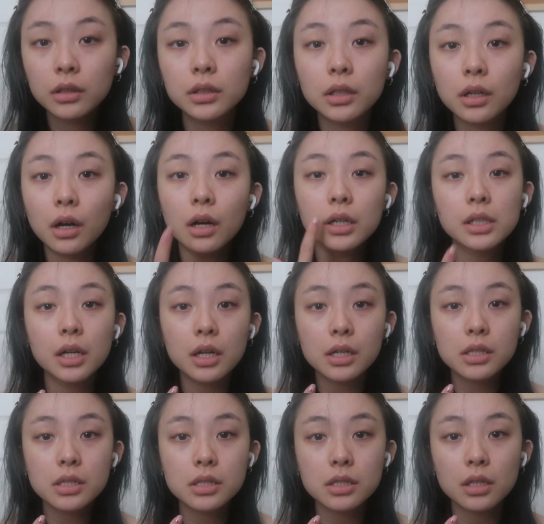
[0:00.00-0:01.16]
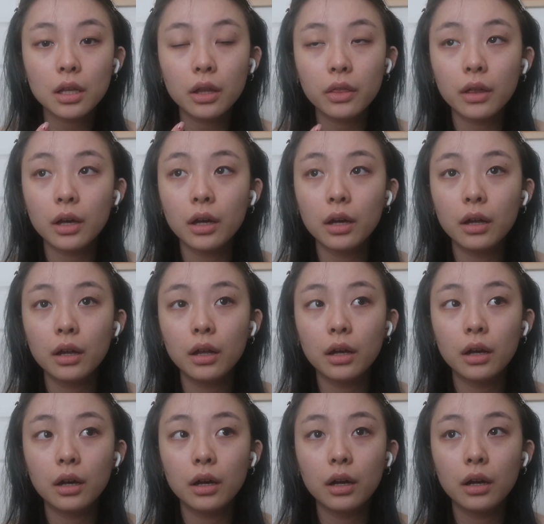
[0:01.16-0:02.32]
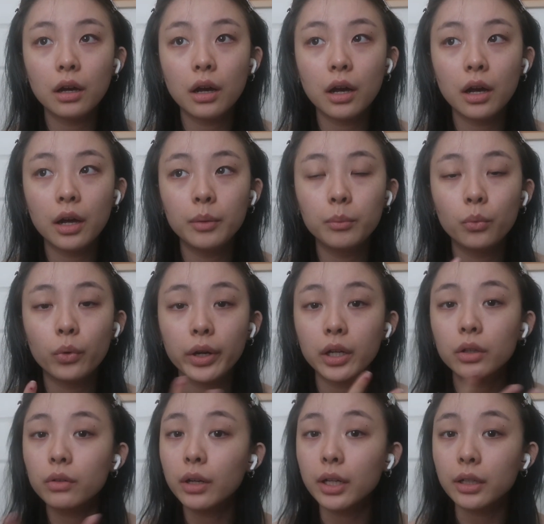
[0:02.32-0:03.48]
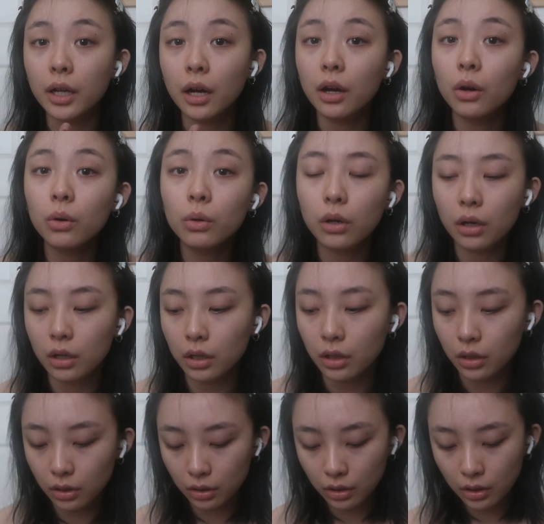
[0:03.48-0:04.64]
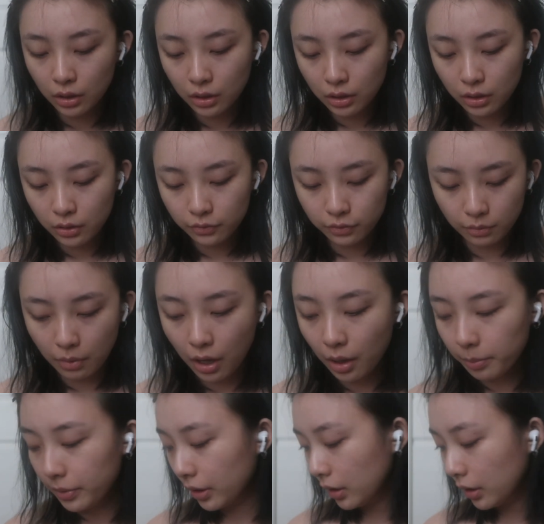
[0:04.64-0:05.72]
the contacts that I'm wearing right now are from Papa